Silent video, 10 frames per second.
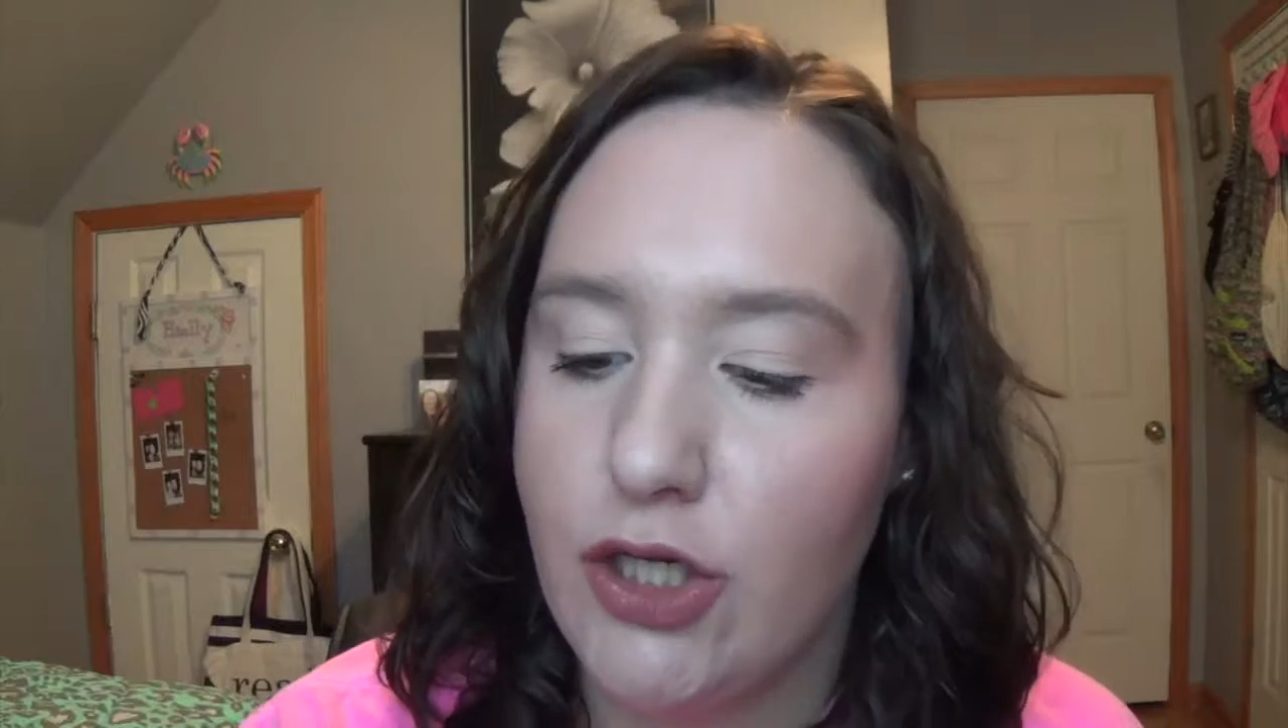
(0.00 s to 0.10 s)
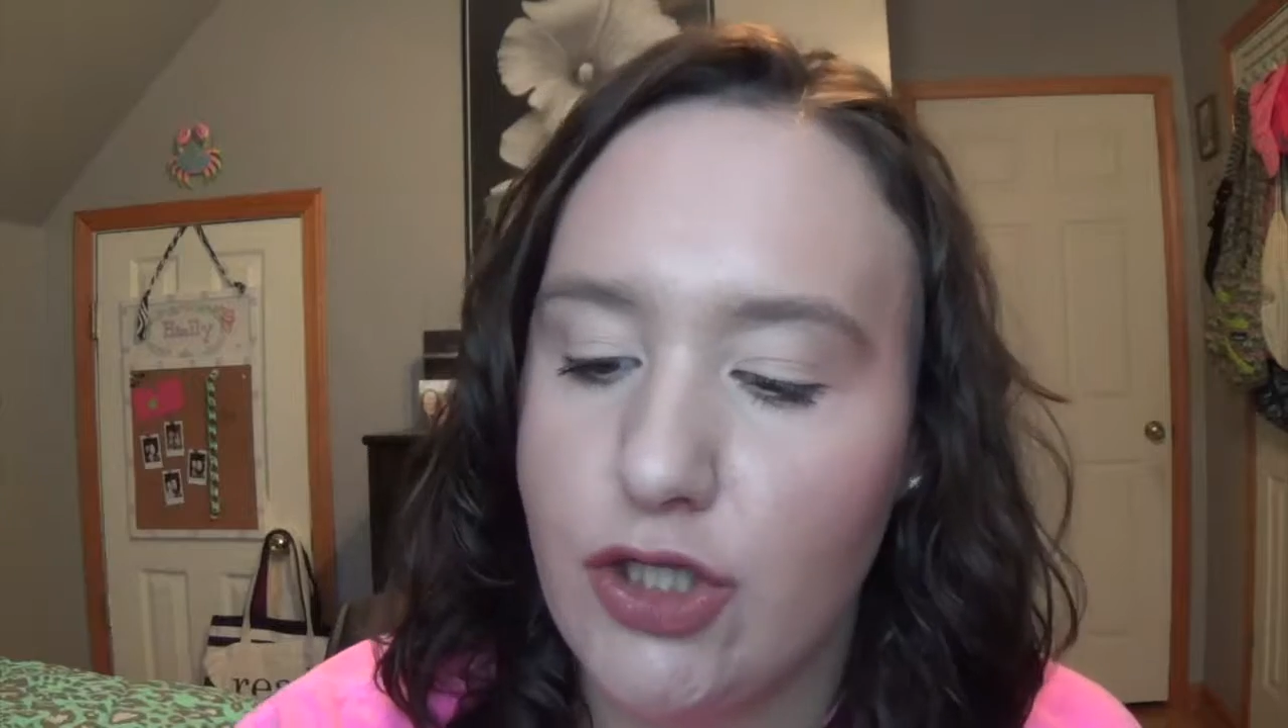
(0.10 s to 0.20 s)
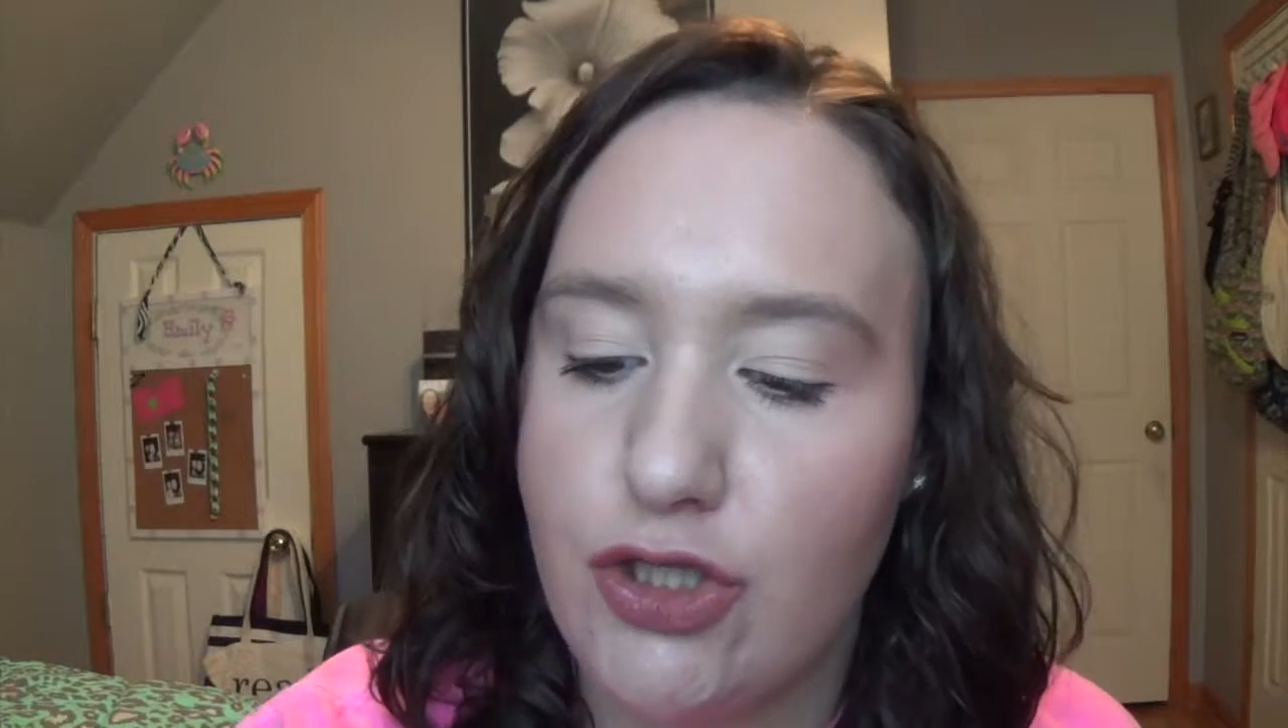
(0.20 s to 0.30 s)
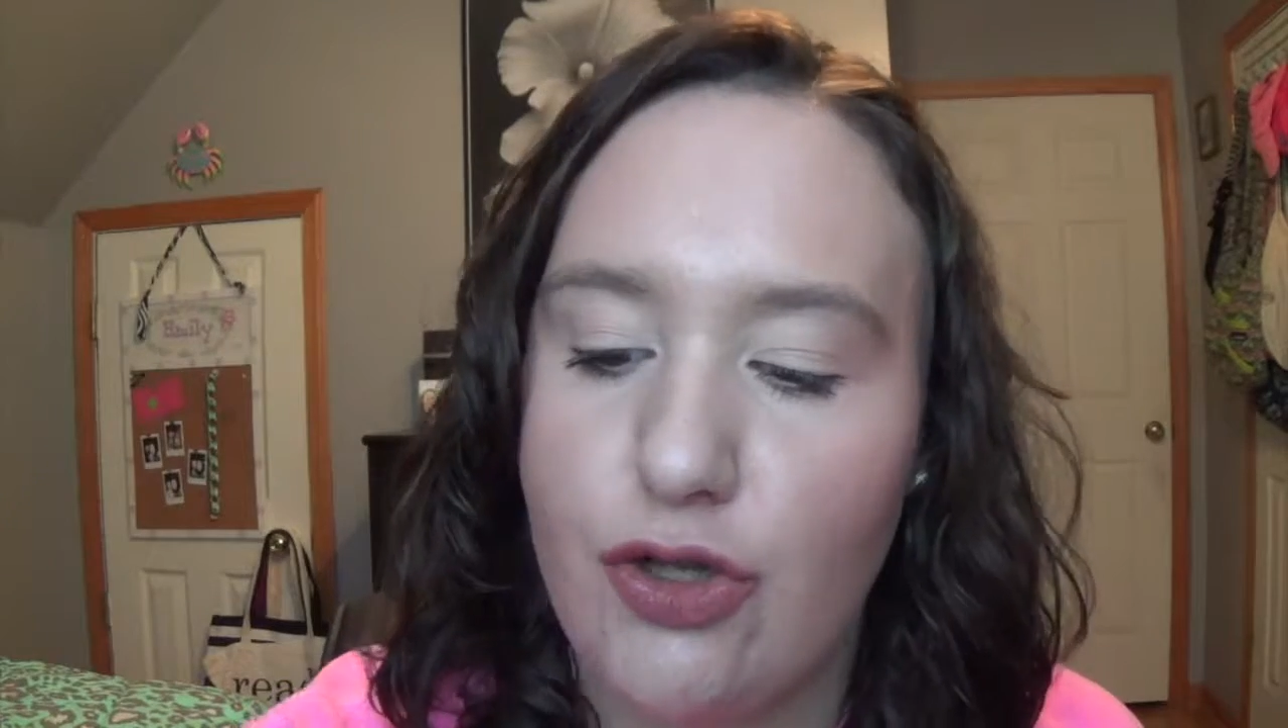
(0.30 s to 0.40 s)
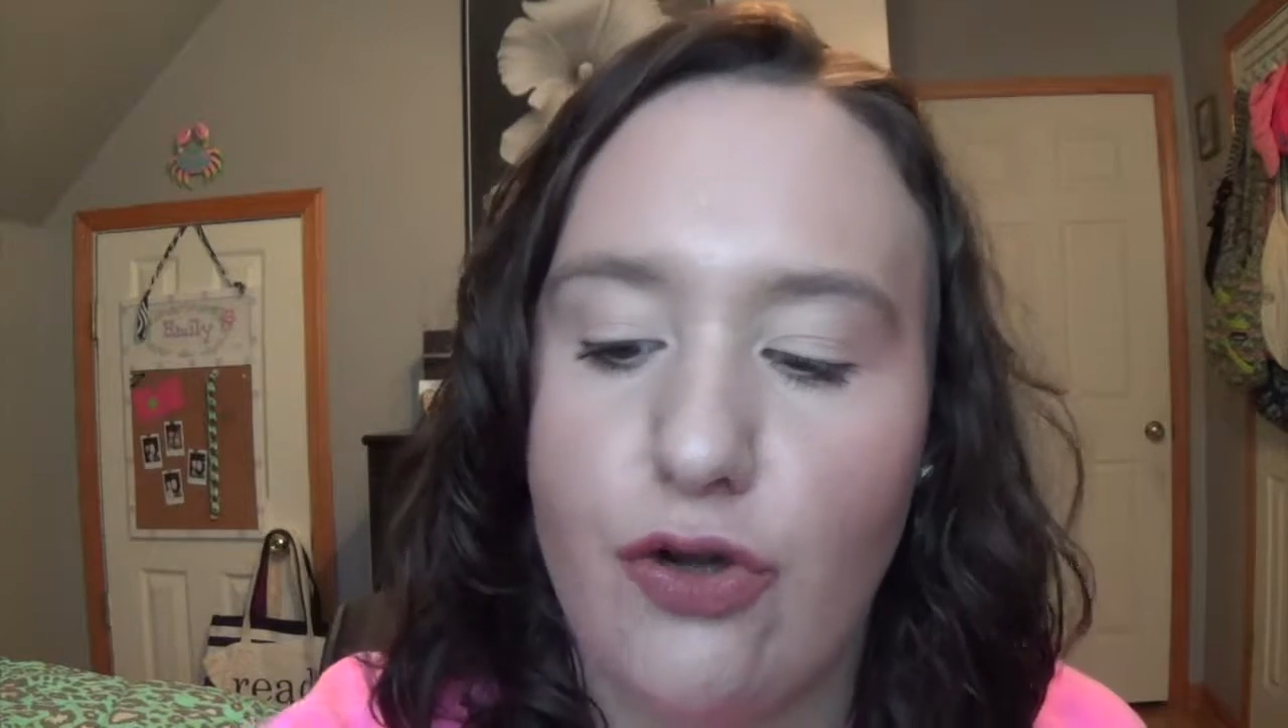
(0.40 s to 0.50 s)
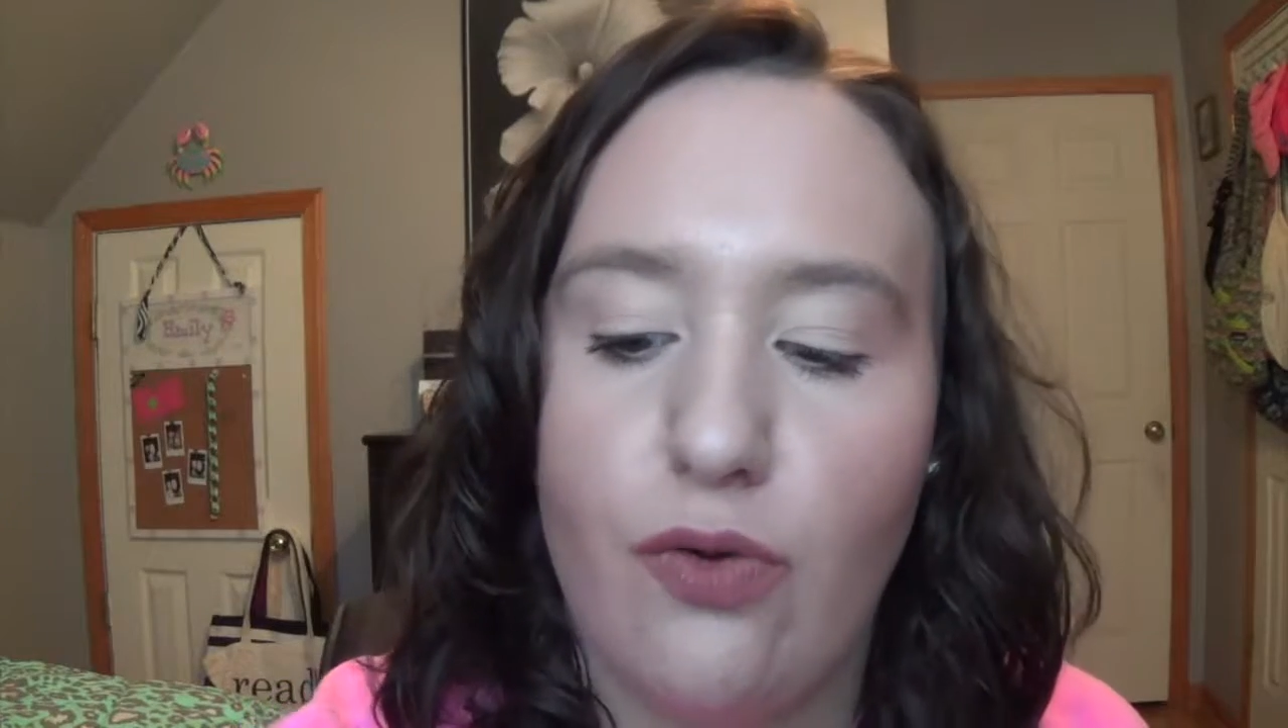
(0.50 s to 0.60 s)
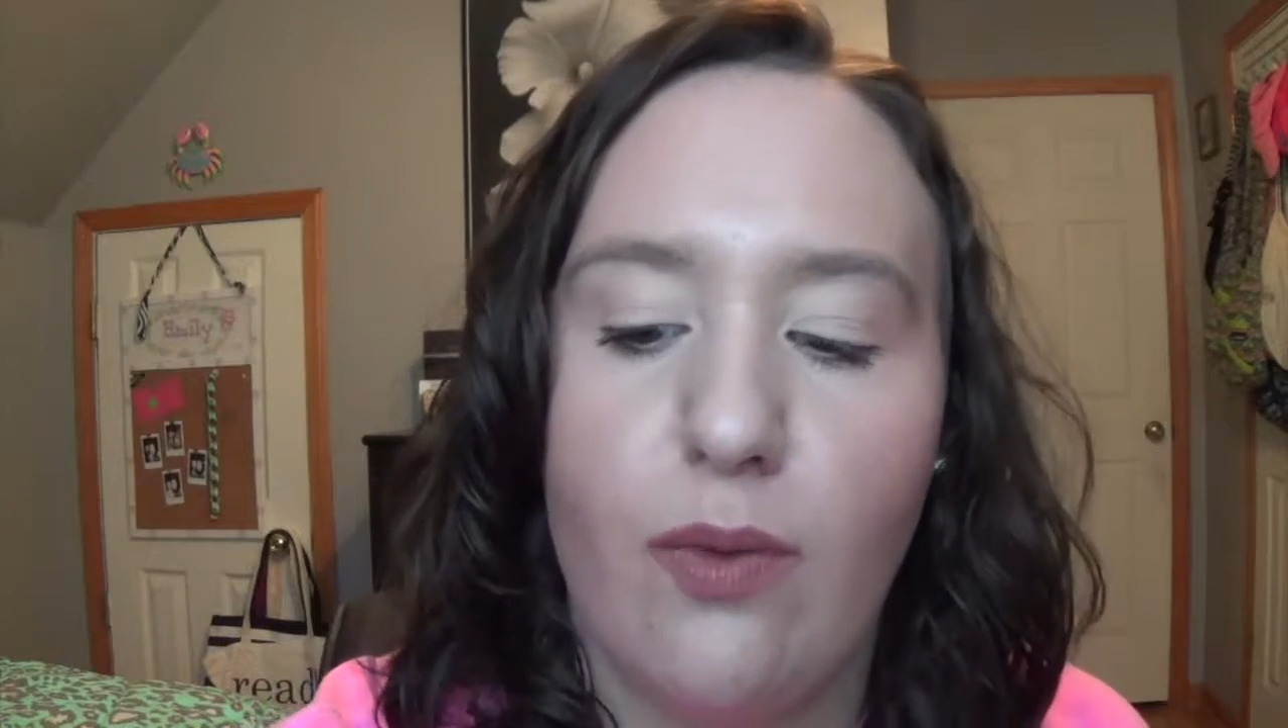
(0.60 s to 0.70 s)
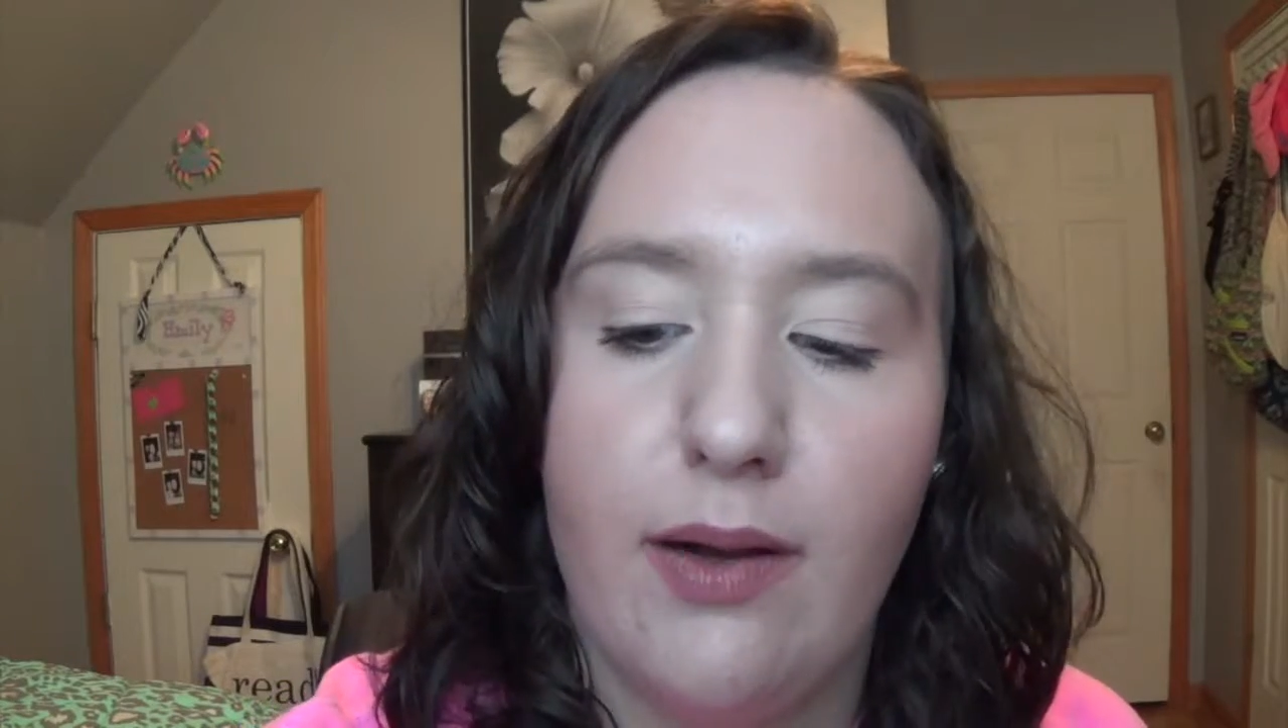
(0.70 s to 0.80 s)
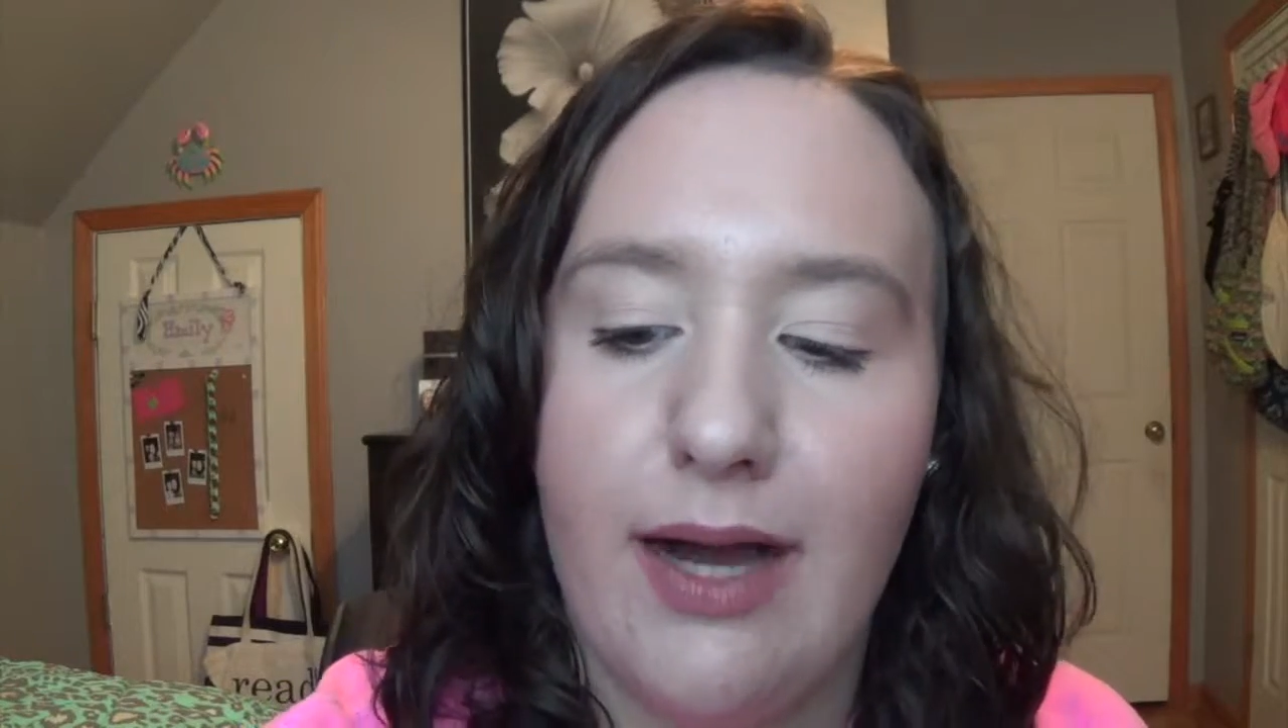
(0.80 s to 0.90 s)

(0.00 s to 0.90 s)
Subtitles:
So